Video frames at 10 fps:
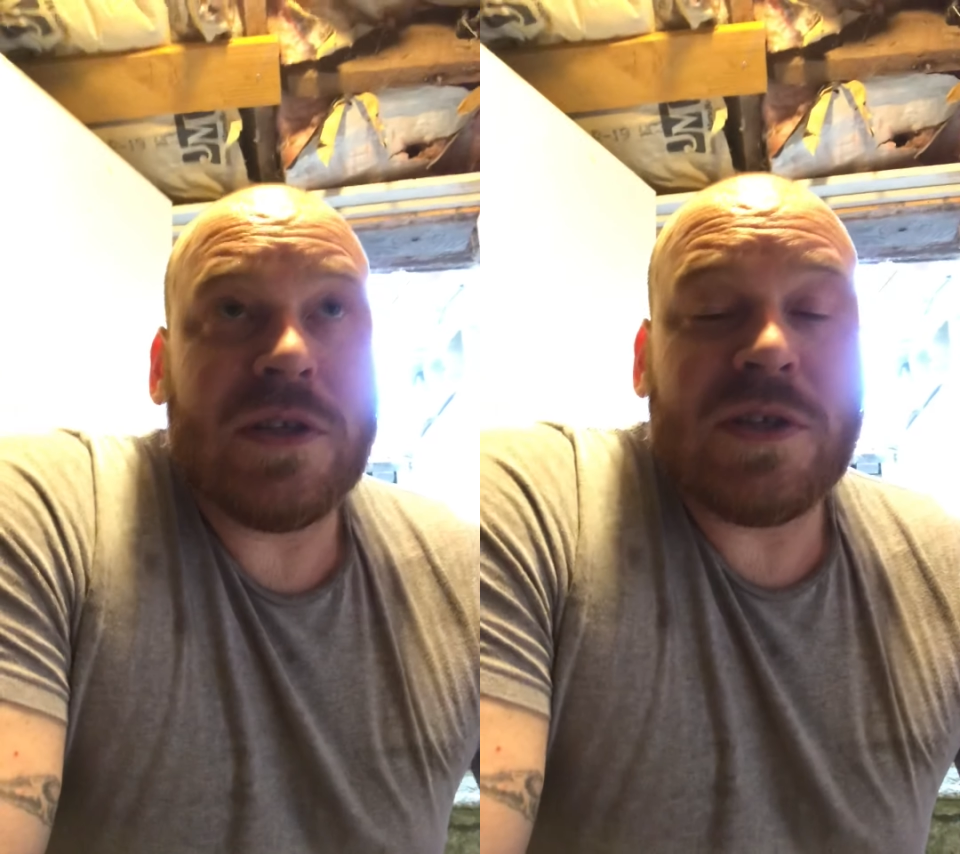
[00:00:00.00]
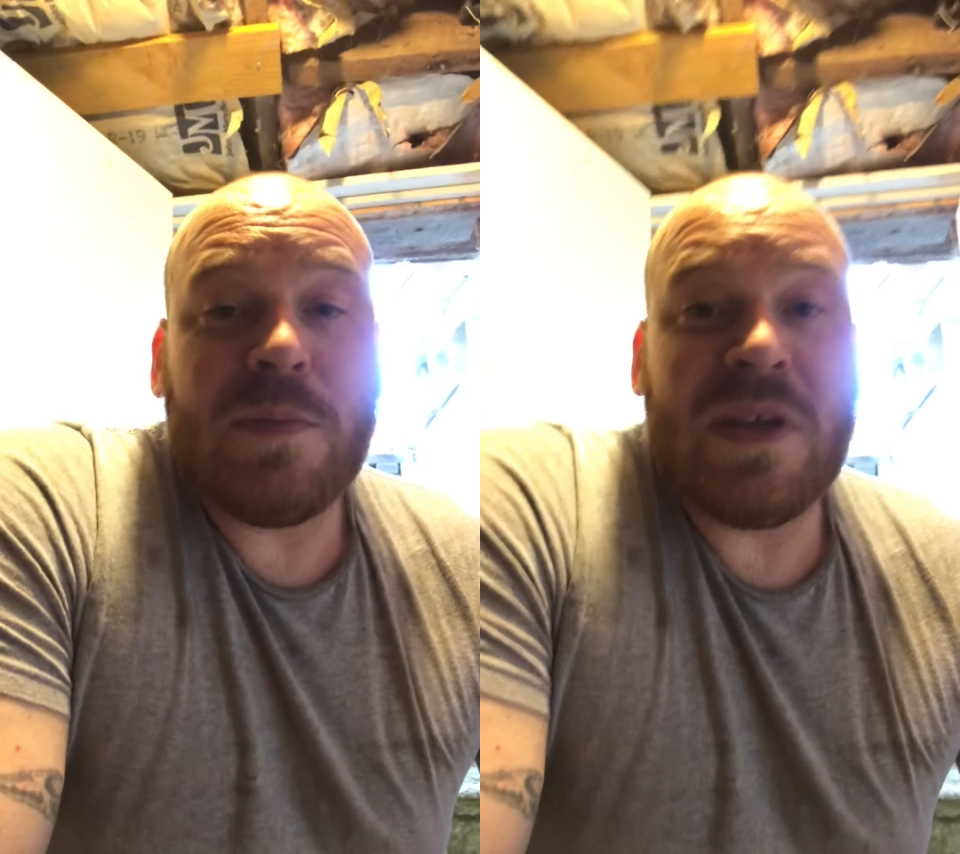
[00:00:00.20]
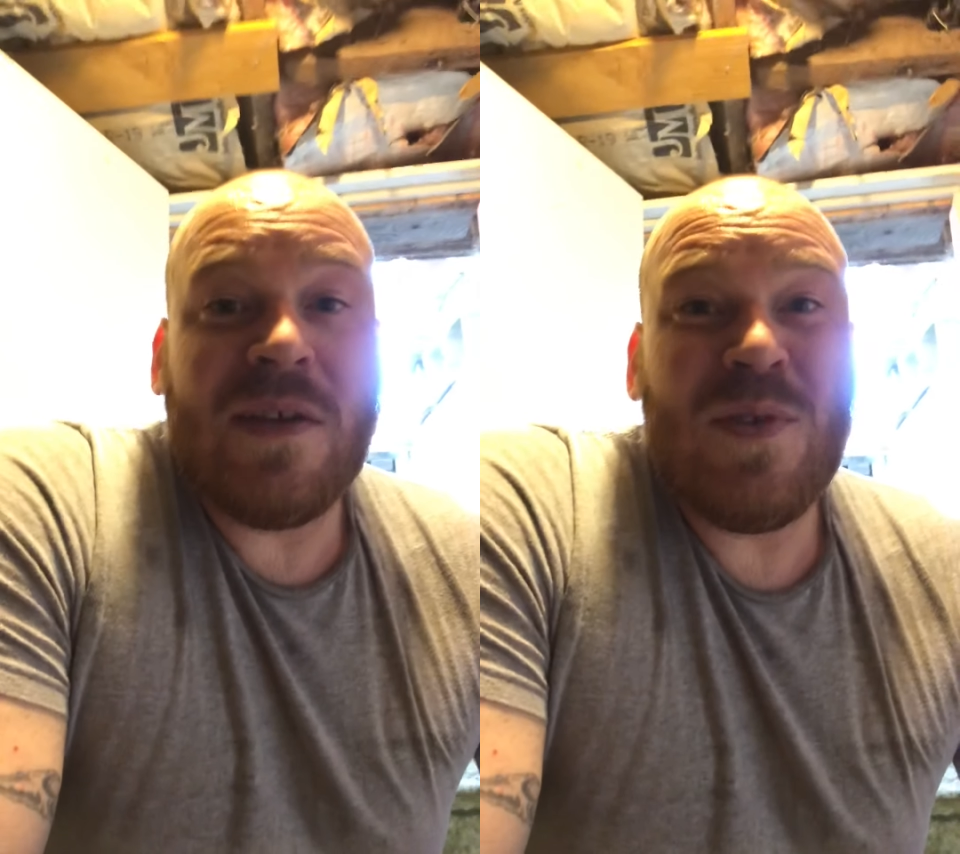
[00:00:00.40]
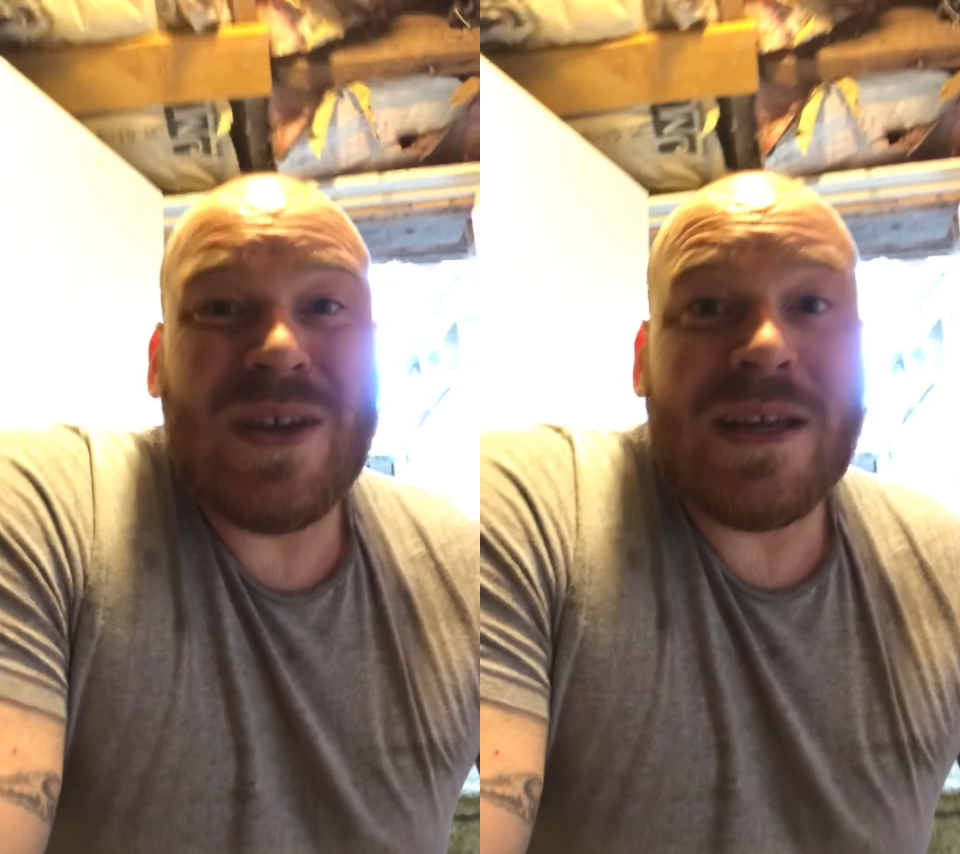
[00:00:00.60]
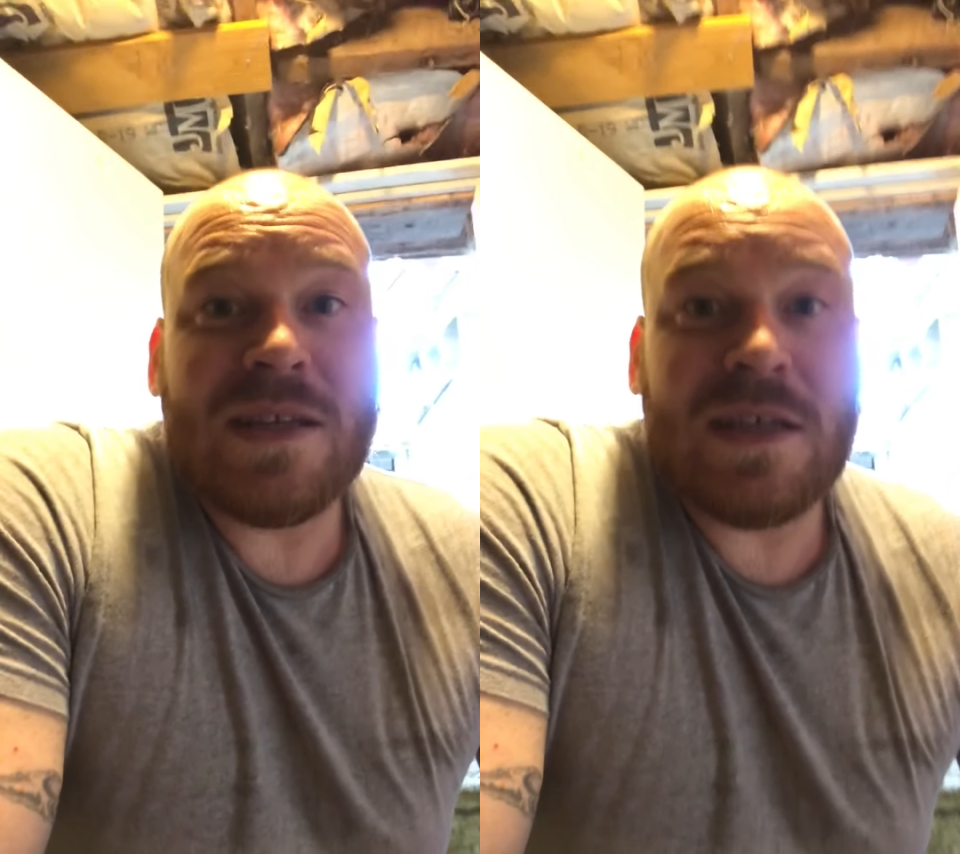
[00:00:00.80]
So I'm going to give you an
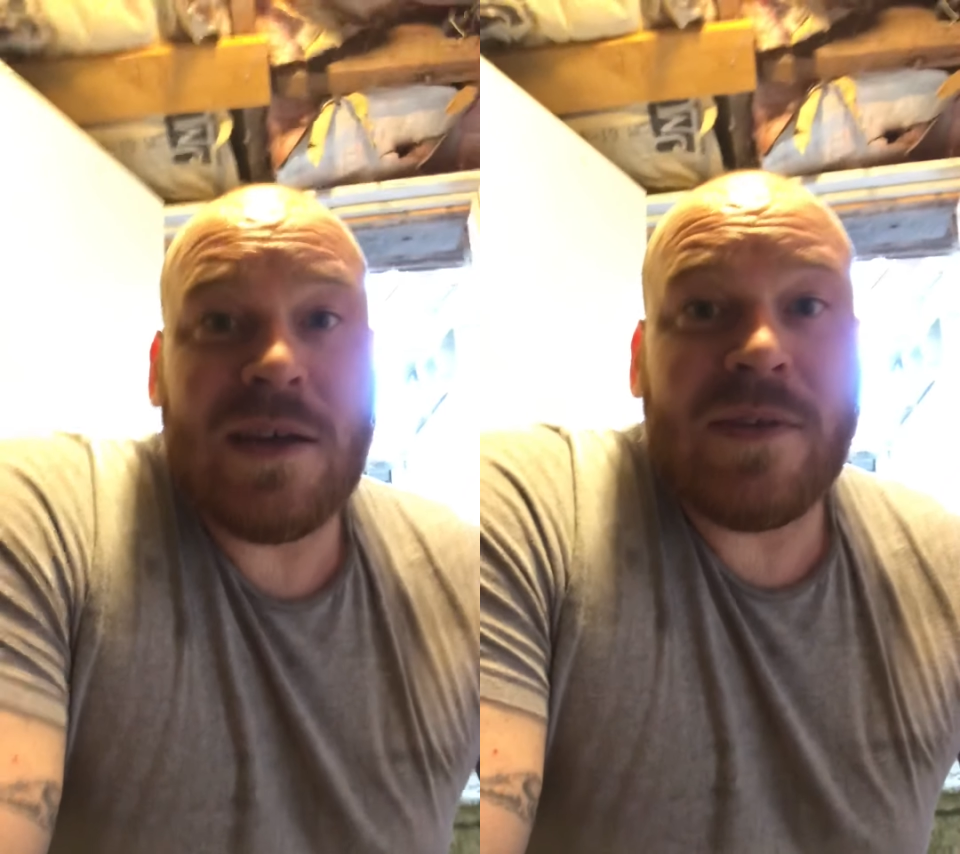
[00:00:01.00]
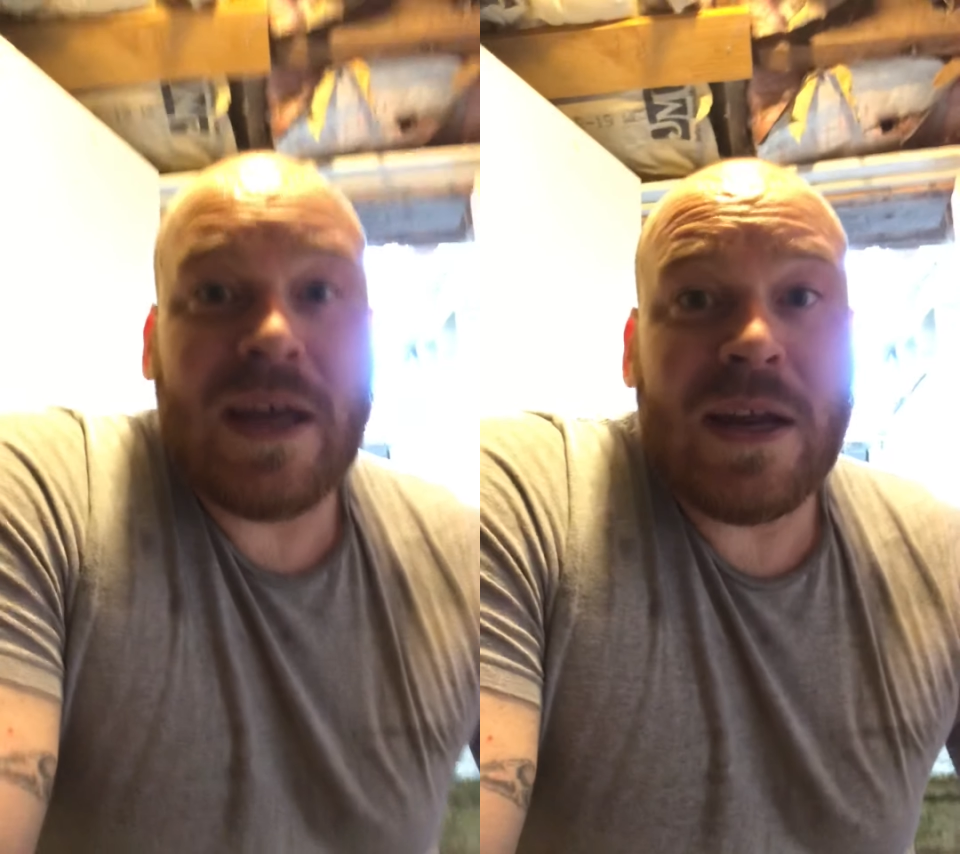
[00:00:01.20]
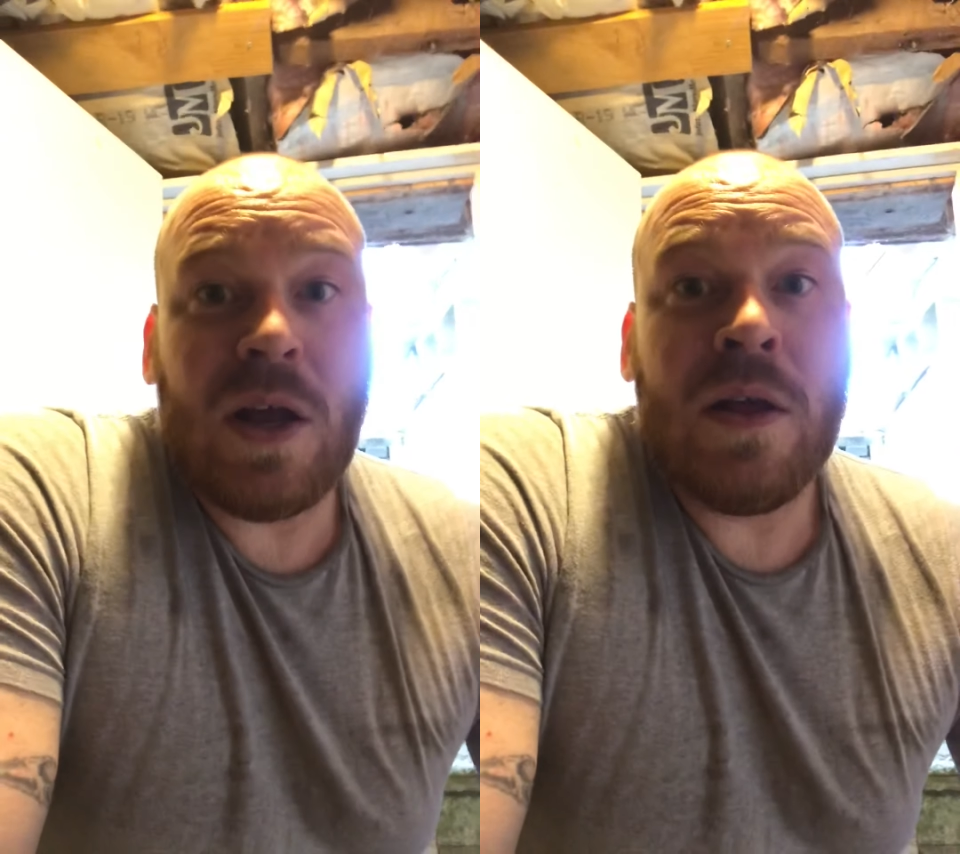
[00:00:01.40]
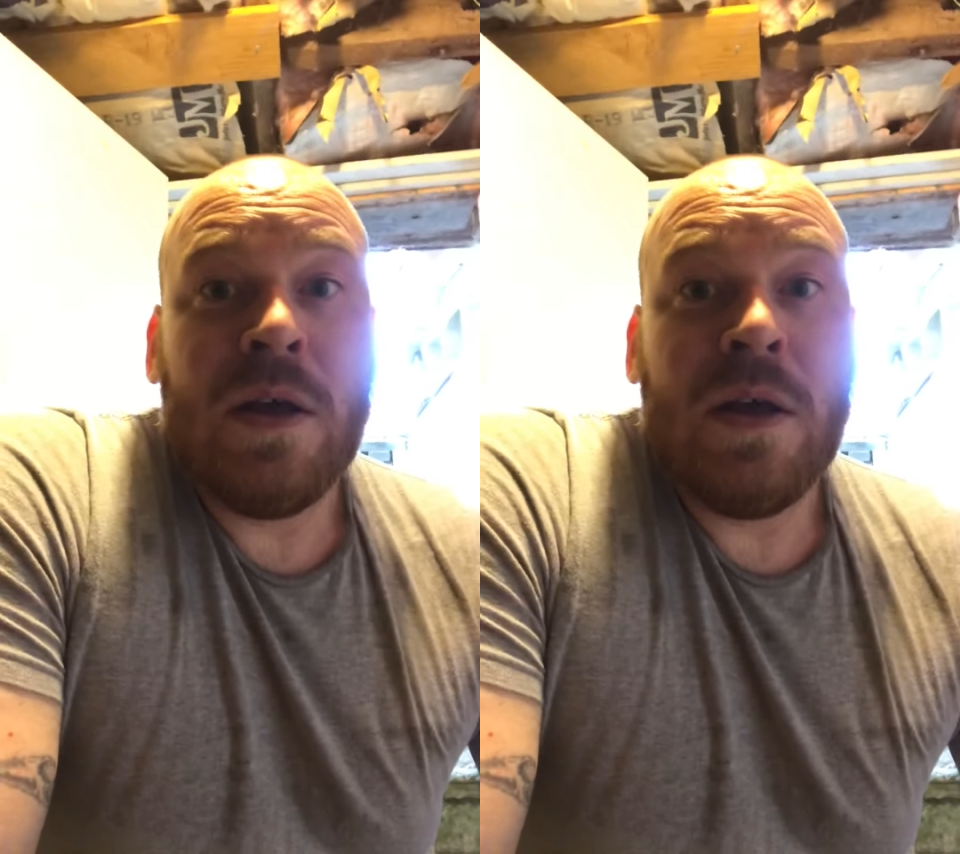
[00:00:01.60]
idea of kind of